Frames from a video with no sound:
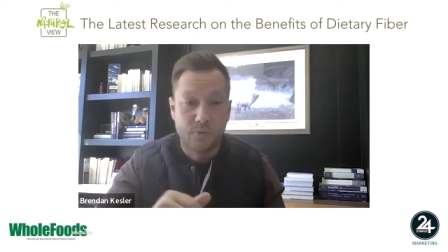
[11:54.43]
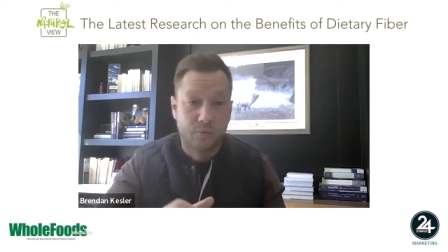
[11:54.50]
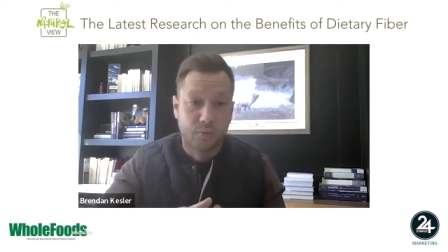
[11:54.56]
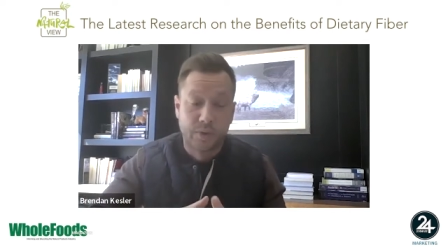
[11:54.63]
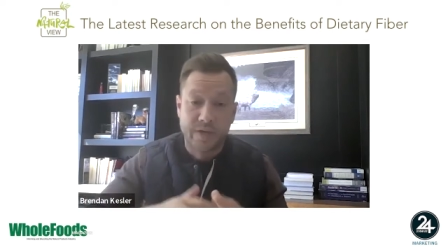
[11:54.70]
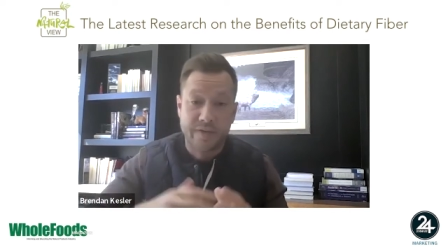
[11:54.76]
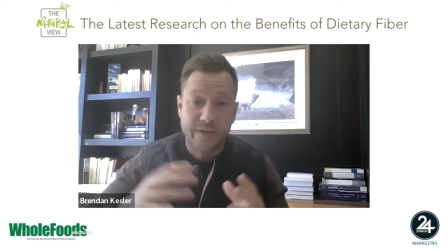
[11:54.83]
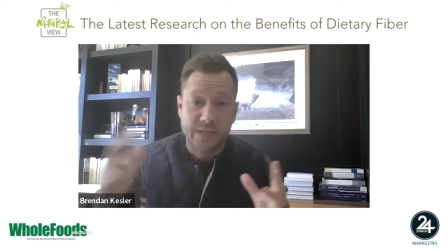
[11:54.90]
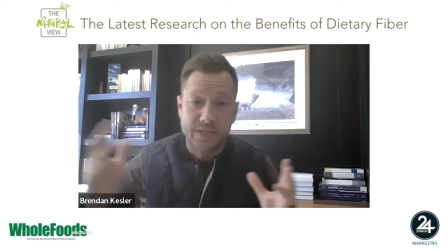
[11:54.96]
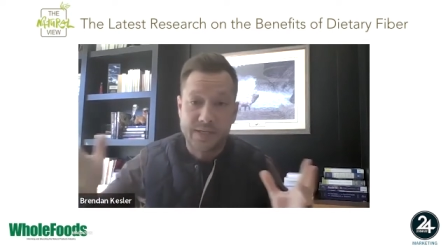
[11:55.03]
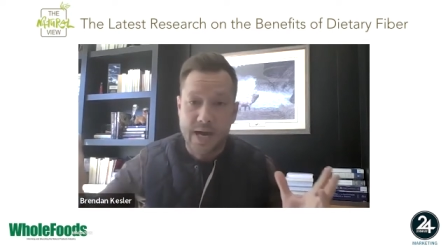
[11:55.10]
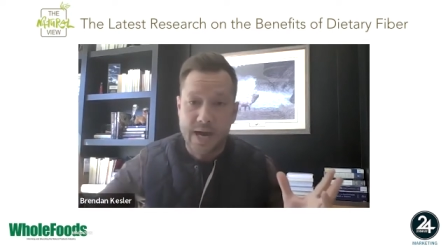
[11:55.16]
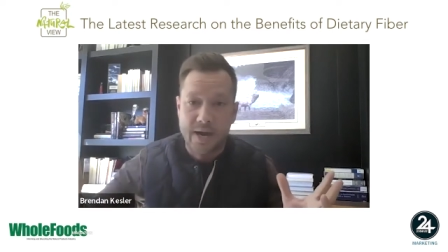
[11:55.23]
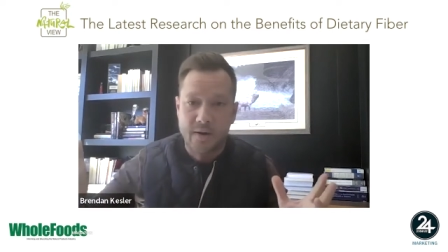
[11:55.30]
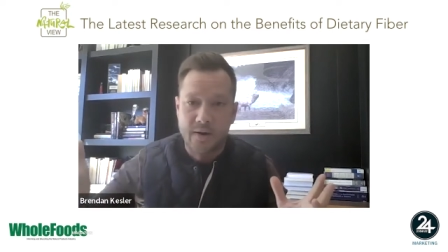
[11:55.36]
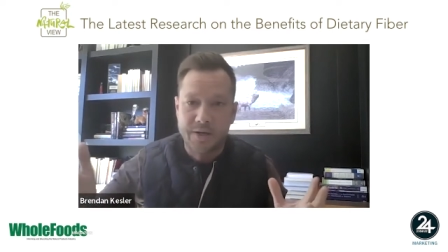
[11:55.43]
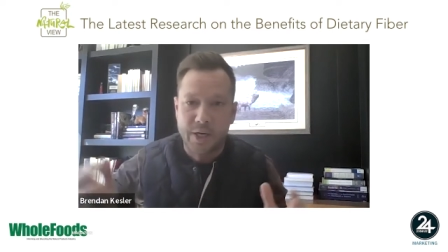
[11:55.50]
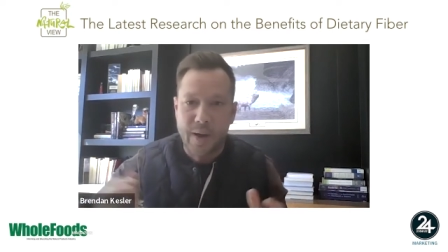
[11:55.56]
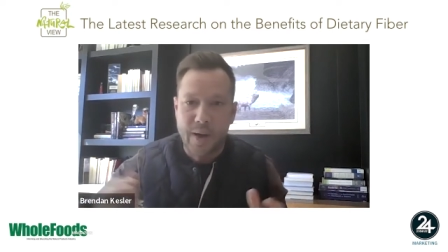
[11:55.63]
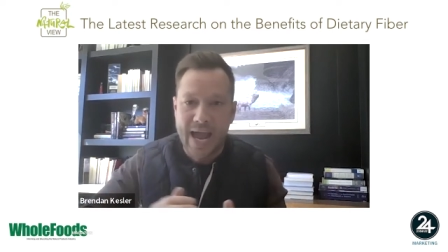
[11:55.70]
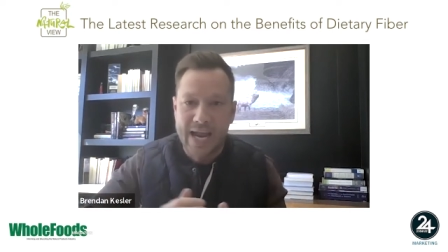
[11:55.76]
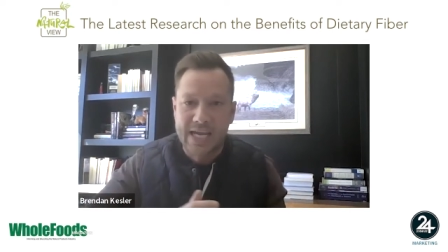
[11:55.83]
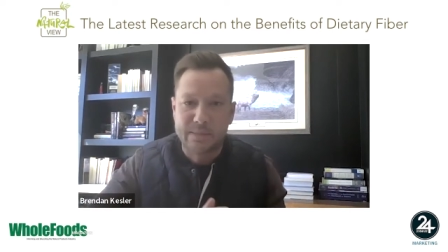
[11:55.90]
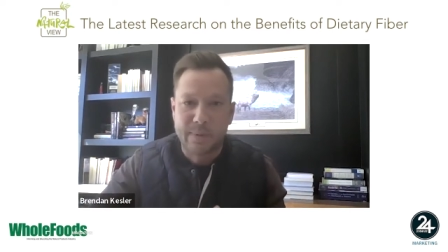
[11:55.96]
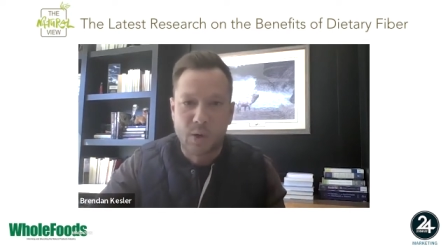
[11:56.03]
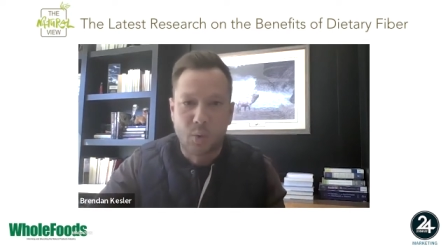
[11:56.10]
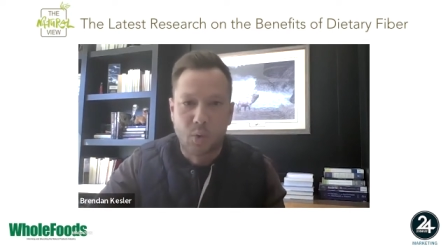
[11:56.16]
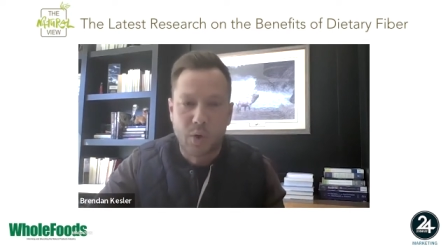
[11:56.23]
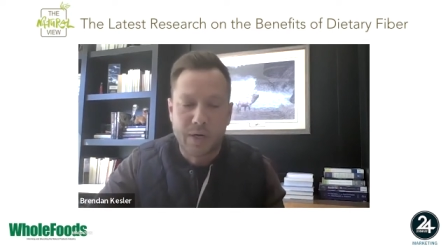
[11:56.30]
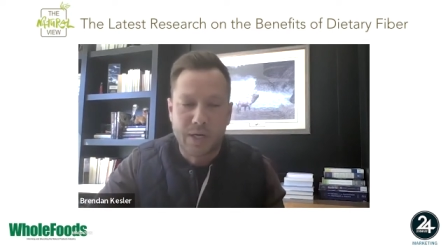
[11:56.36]
really the entire academic
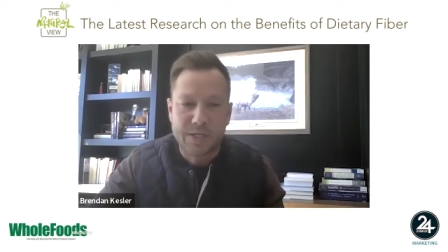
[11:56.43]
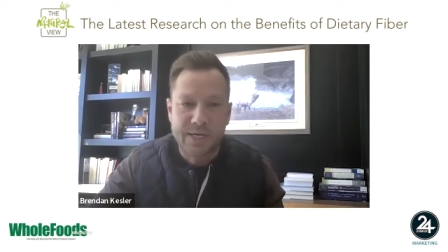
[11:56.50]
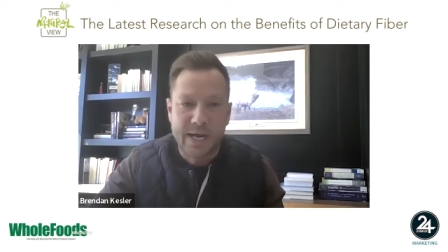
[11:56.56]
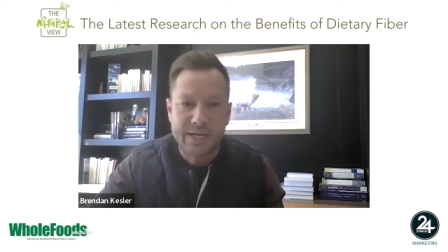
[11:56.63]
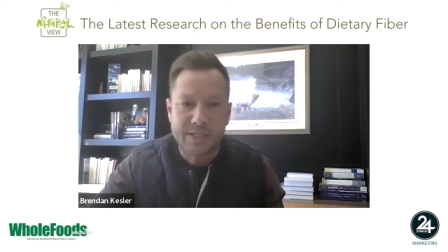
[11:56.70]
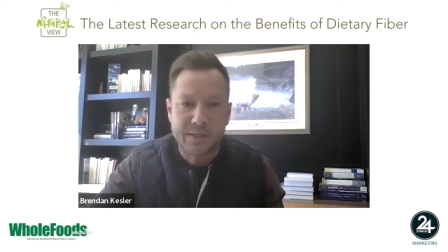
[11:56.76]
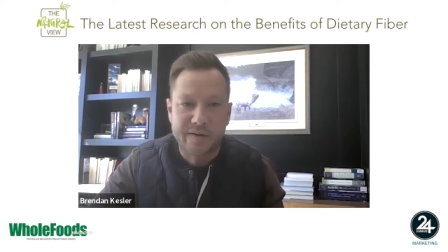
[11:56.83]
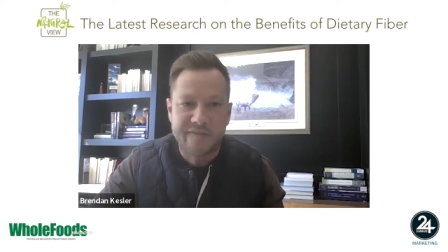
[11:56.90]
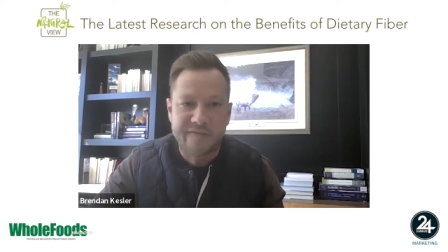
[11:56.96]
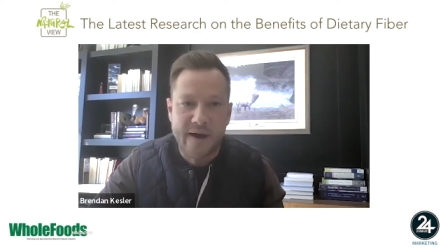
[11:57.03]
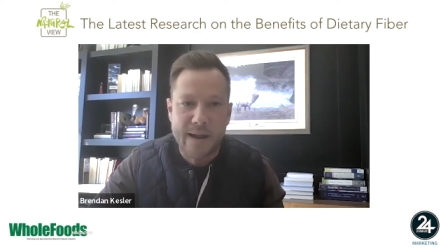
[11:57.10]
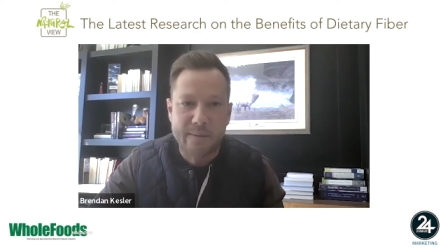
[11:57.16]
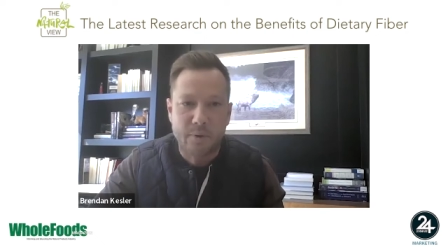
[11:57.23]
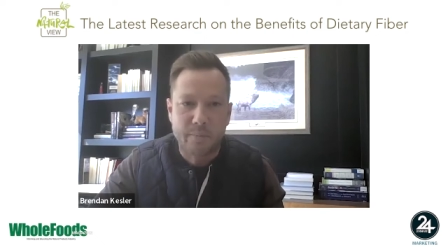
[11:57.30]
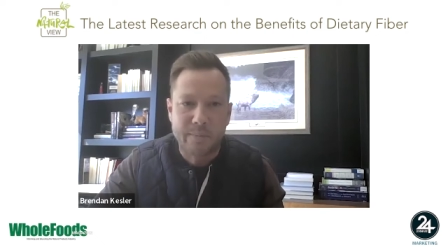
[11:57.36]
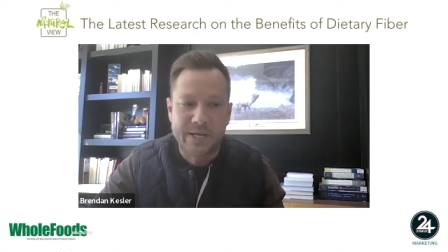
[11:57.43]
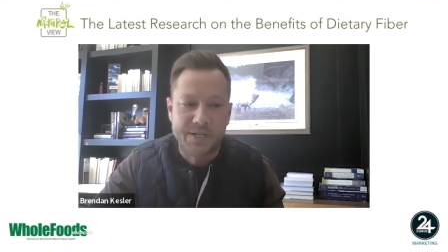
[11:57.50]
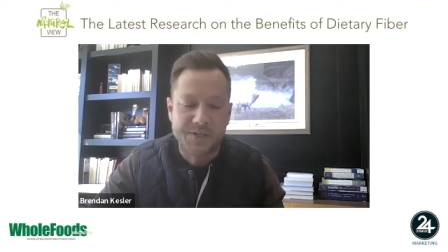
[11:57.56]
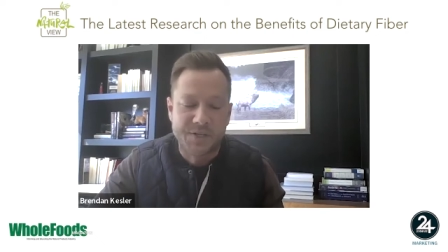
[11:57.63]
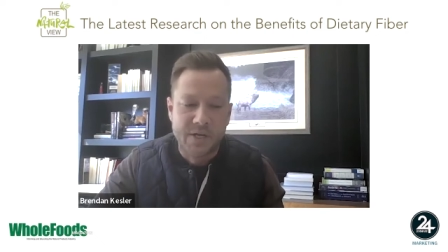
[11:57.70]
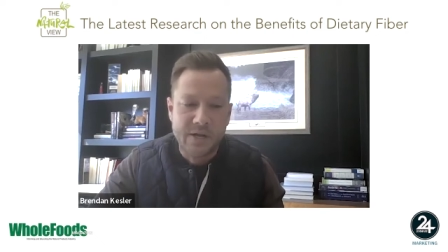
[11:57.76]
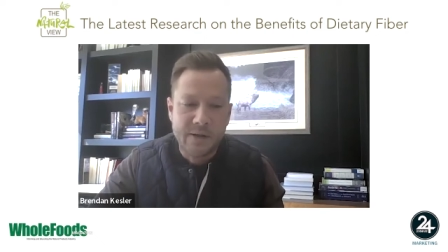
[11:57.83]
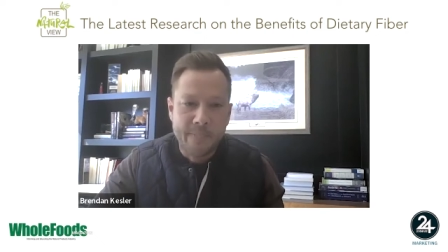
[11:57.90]
world on dietary fiber, because